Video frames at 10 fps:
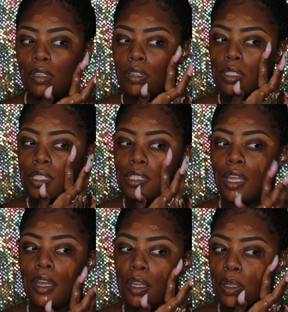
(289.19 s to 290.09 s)
and this is
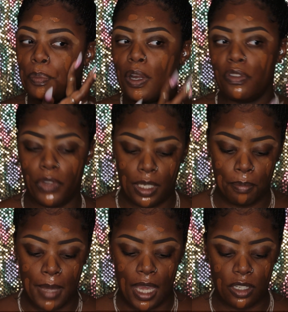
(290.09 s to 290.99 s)
not a perfect
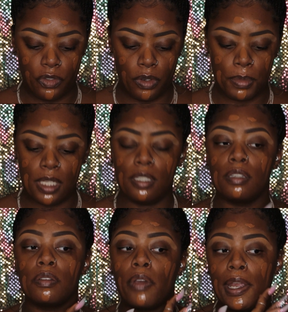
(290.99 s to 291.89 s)
match for me
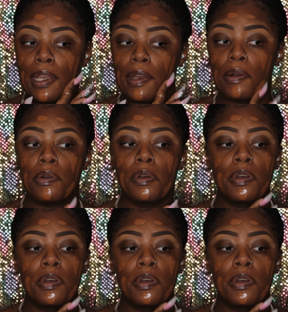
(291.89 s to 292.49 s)
right now,